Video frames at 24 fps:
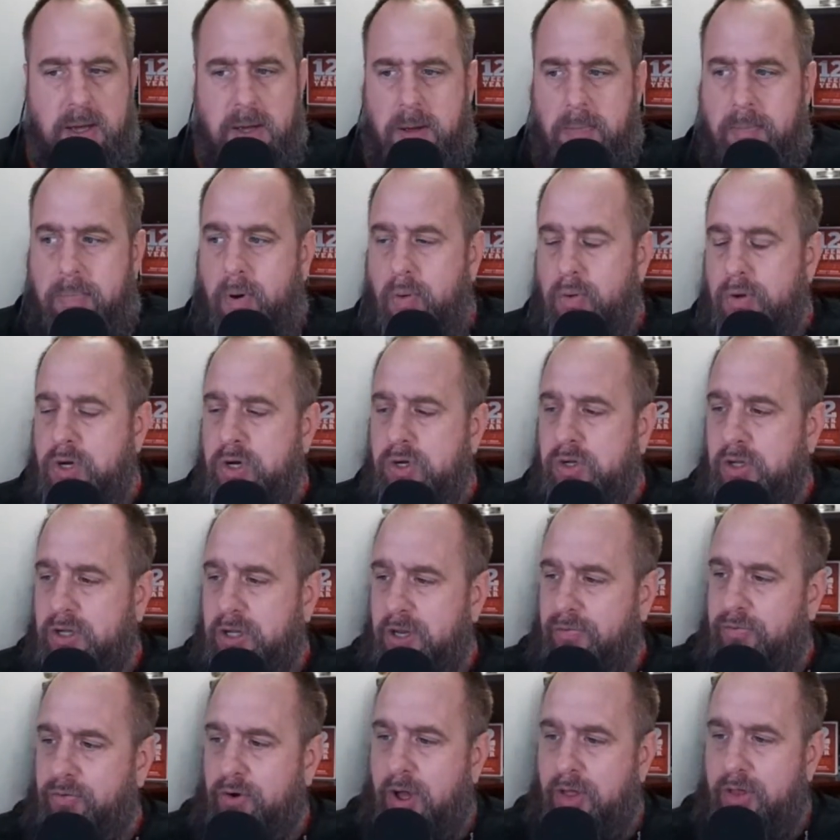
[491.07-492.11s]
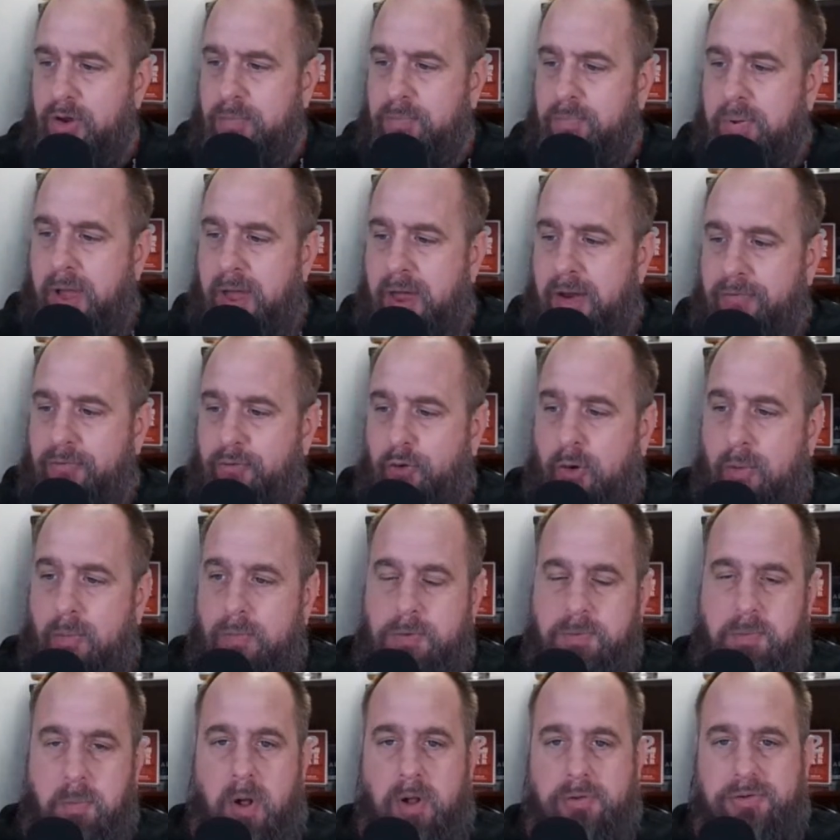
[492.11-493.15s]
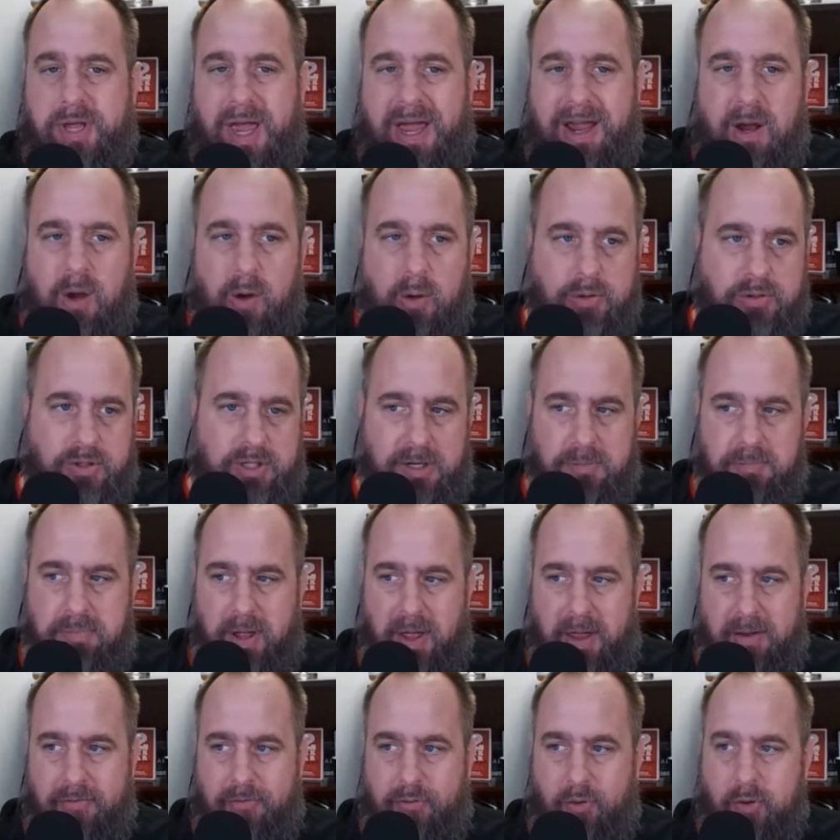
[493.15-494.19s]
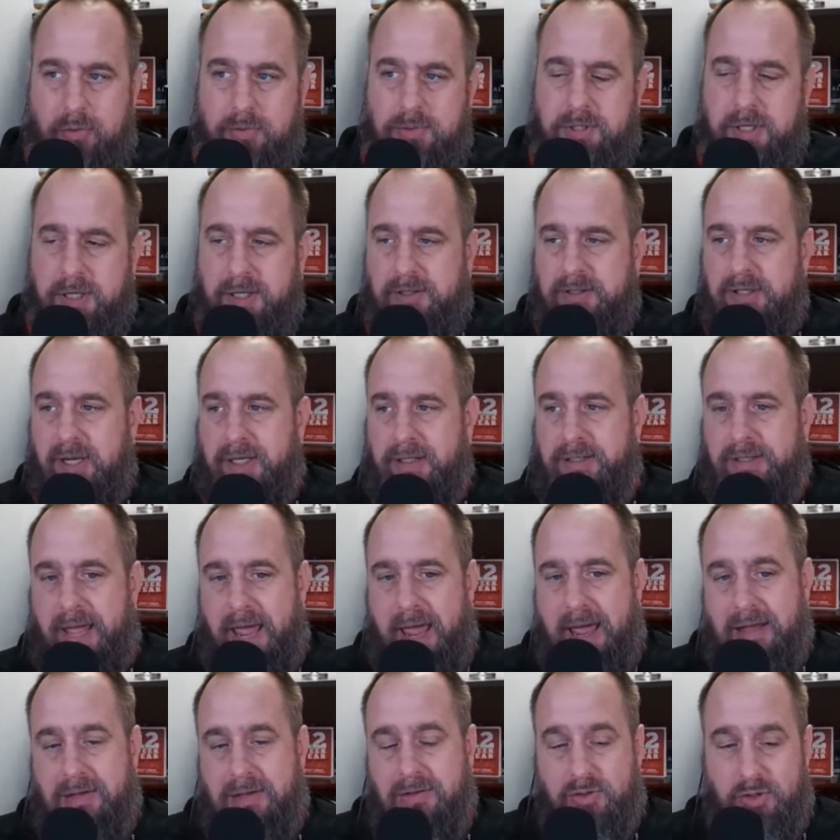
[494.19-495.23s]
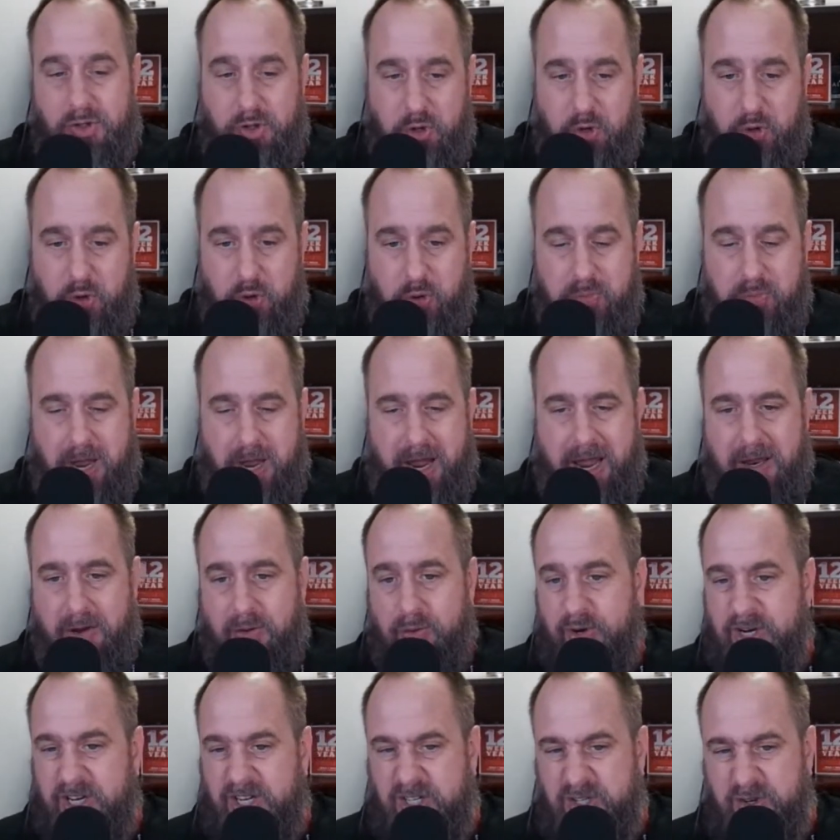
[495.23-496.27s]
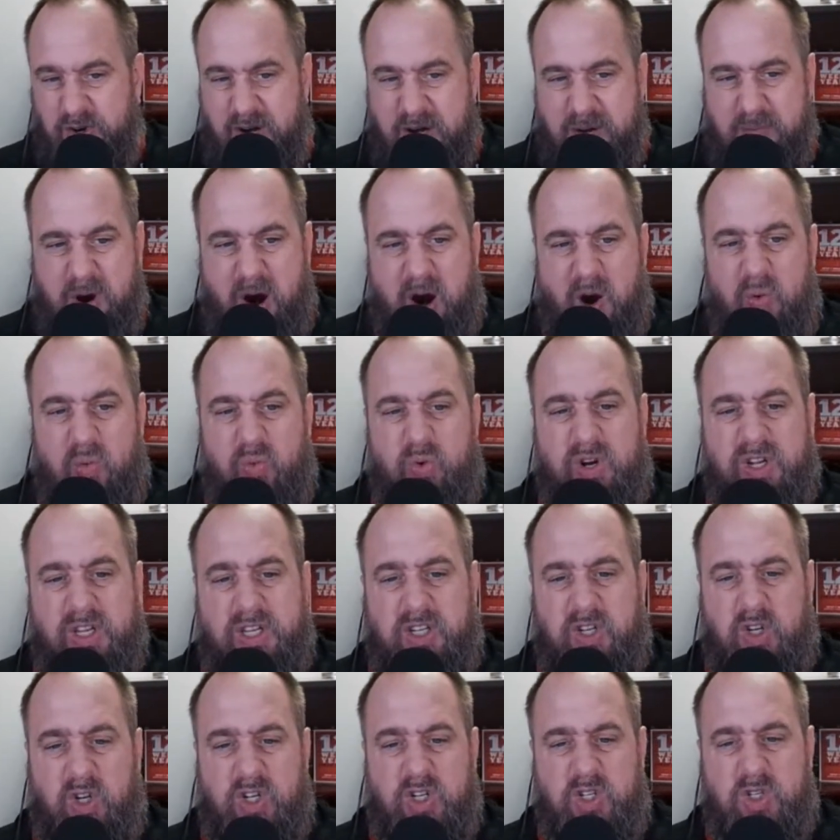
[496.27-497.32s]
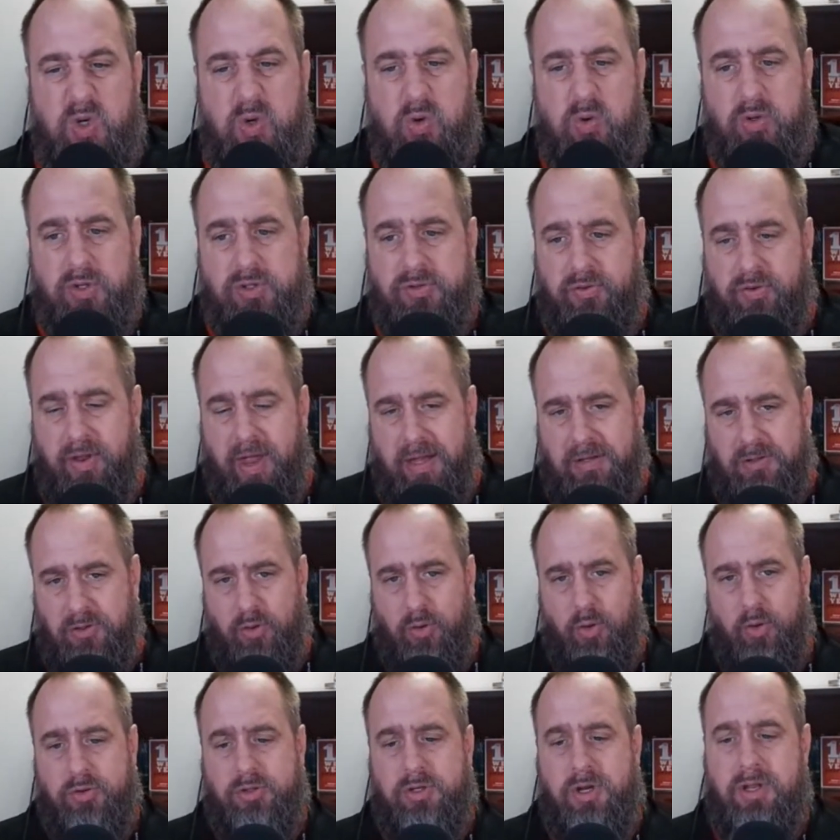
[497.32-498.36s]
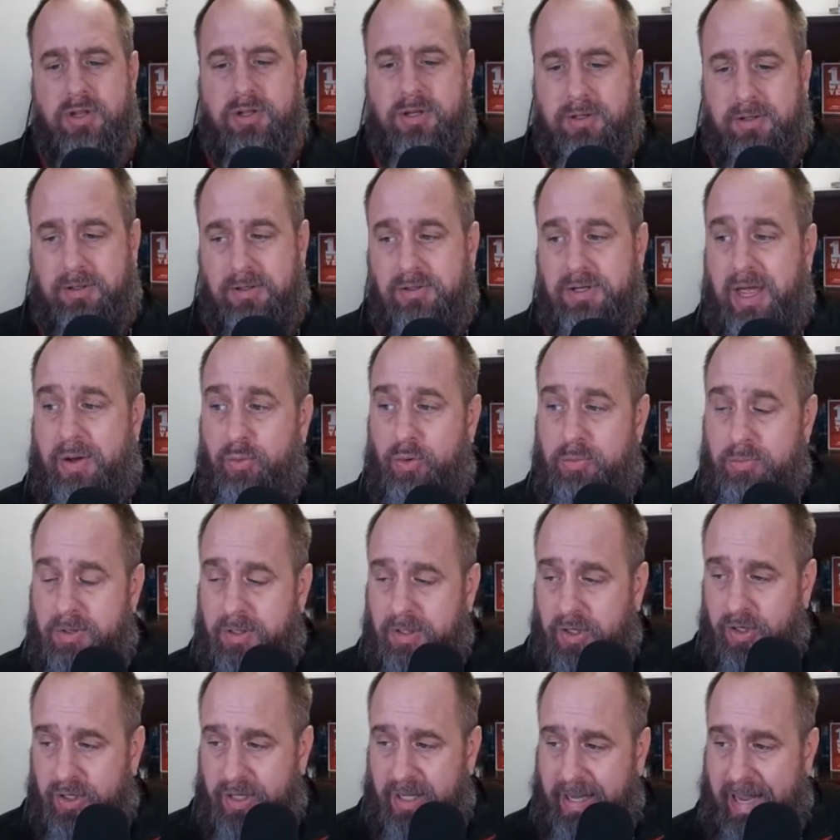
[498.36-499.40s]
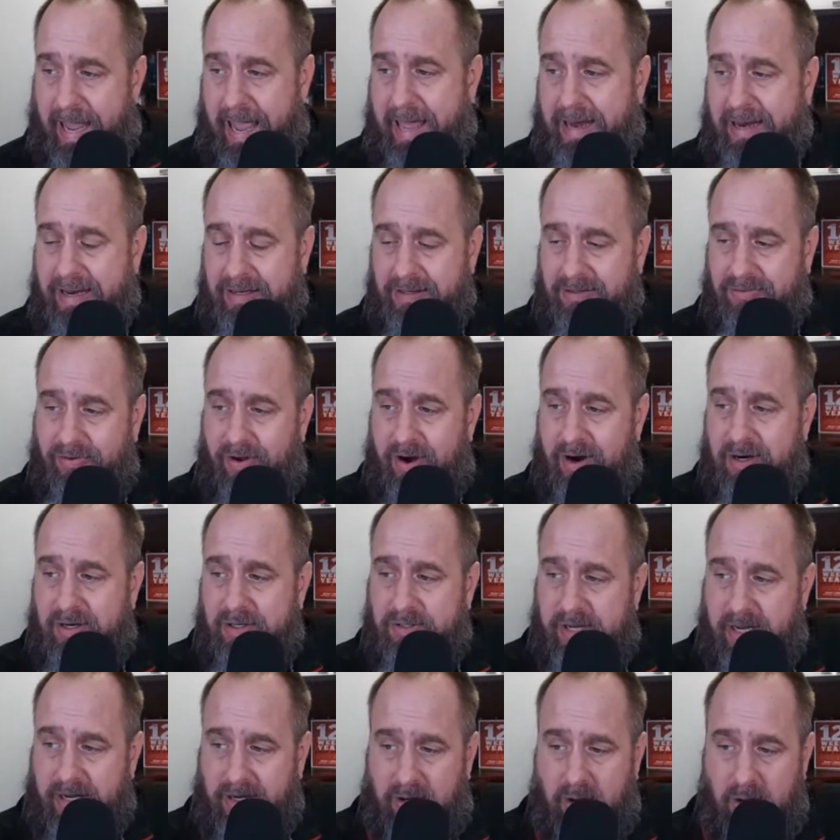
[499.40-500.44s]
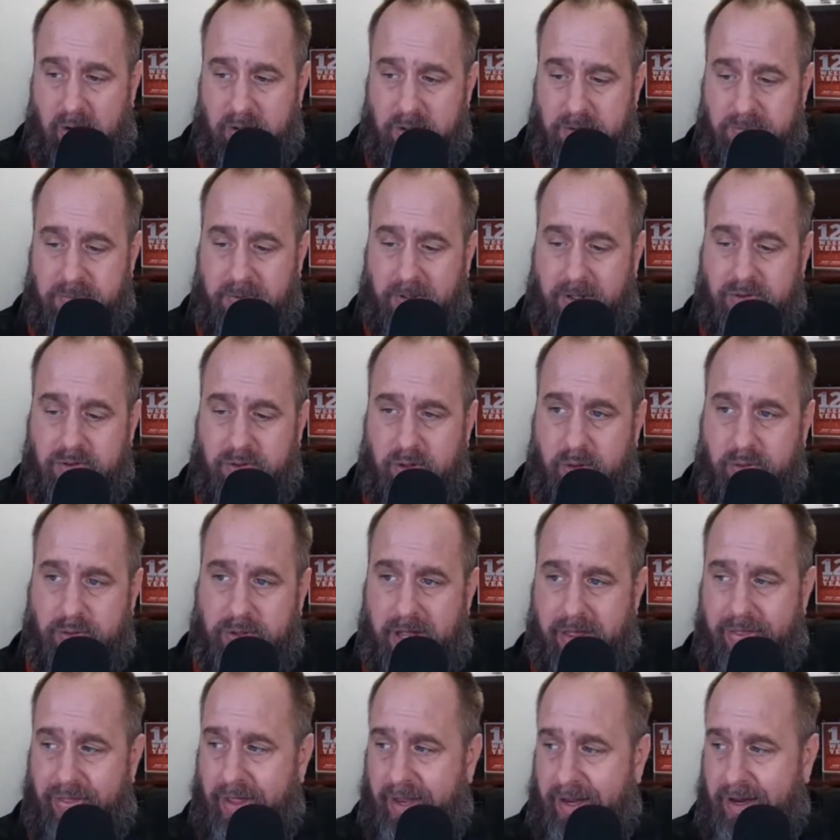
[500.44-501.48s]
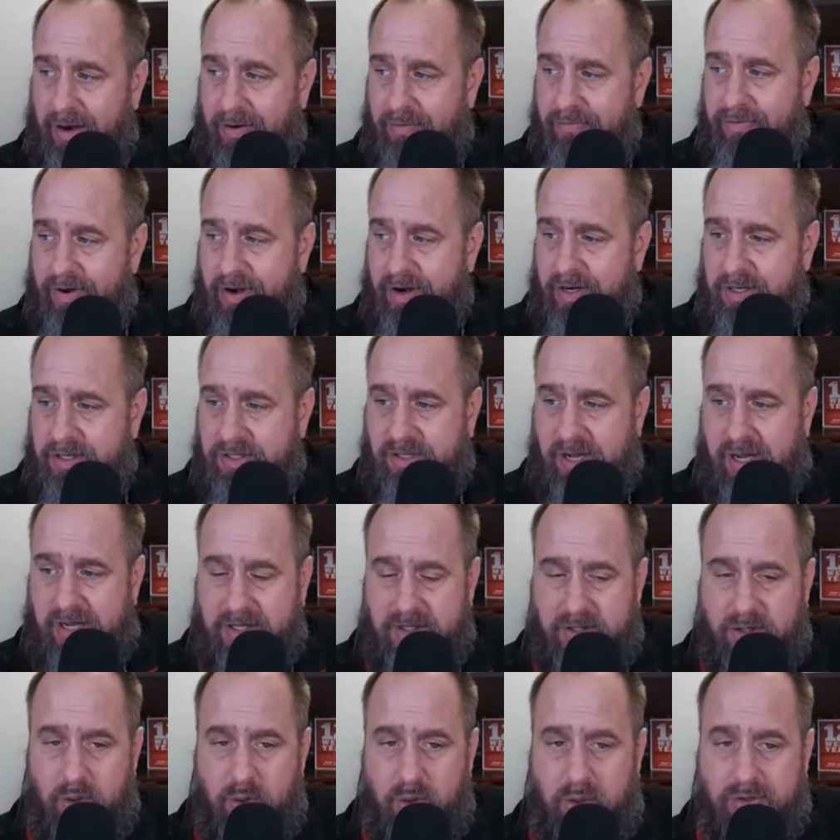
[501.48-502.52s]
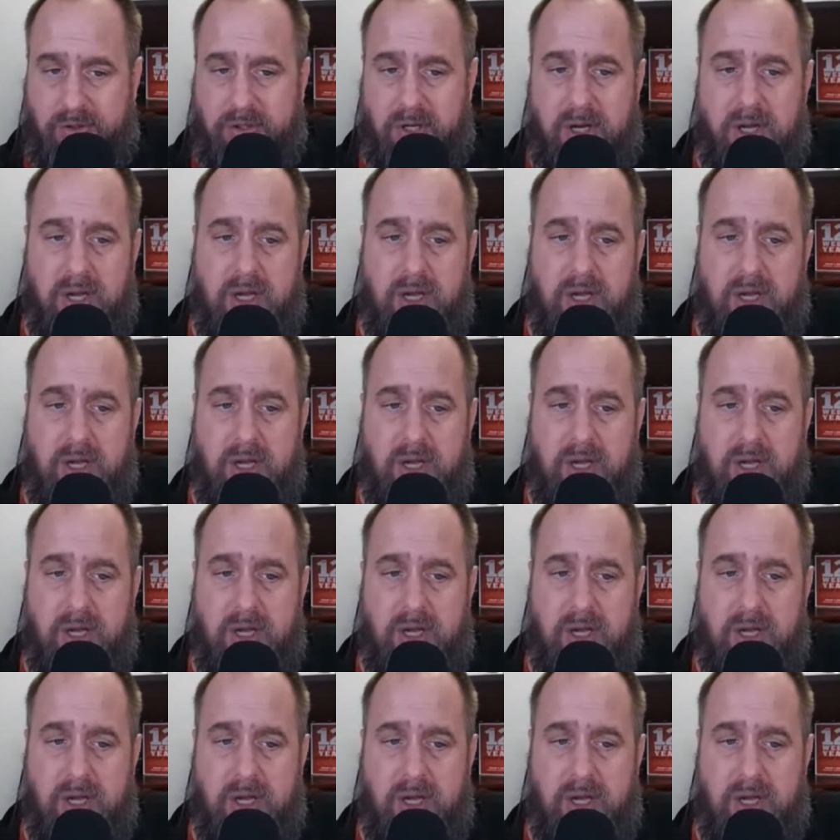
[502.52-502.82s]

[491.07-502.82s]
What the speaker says: But when you're looking for other platforms, multi-hosting platforms, things like that, Zoom and Restream are really good tools for that. So those are the things I would be looking at as far as that goes, because those I think are very solid tools.